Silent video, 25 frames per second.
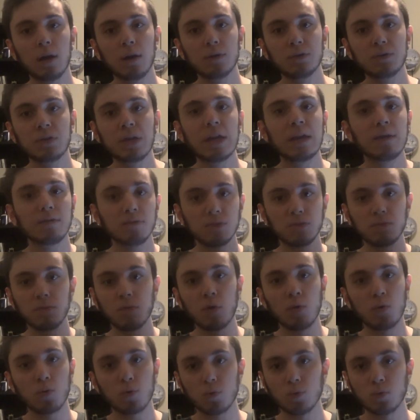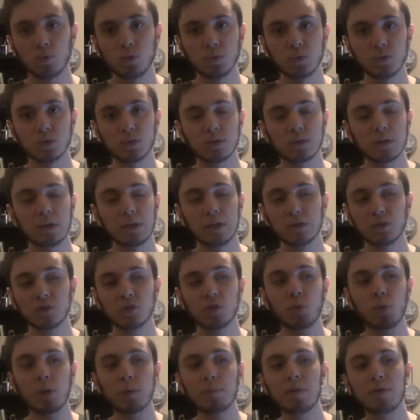Dave's vocals, his
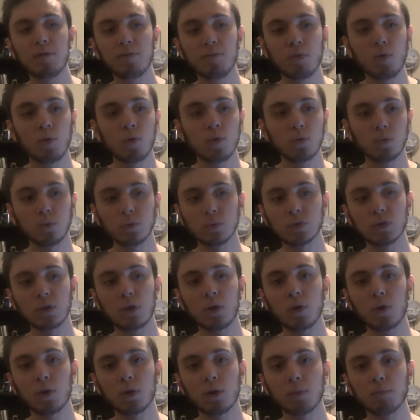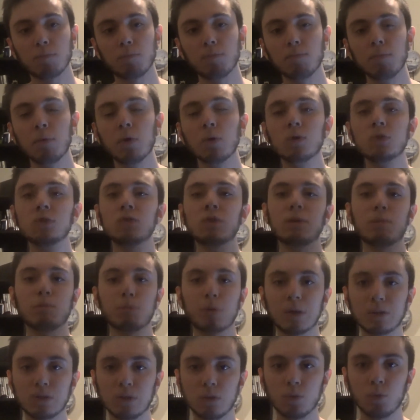screaming vocals, are mostly
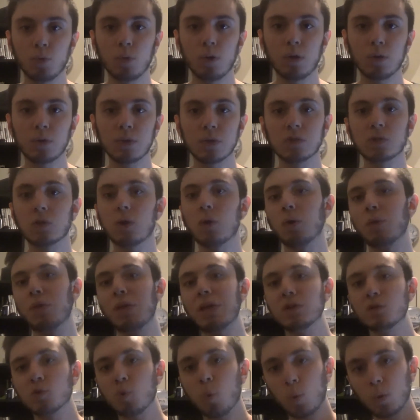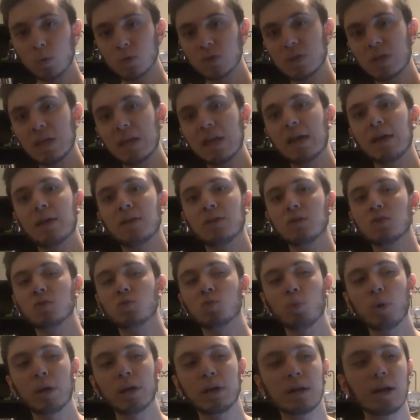present throughout the song. Then towards the end is
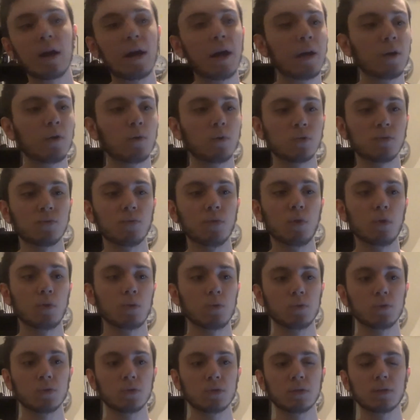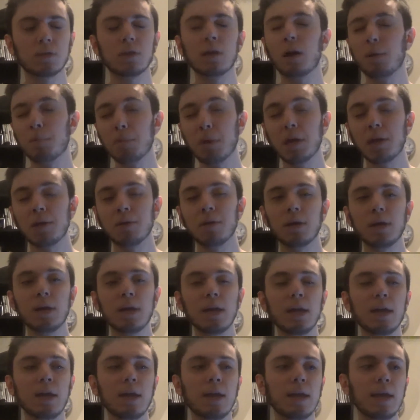when Kyle's vocals come in.
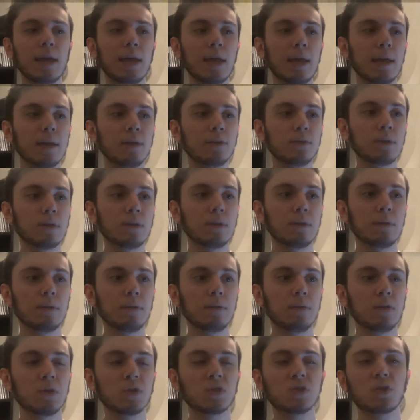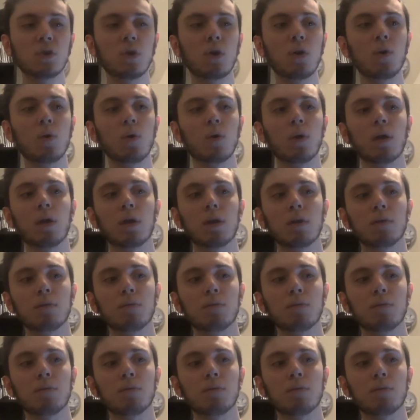And this song,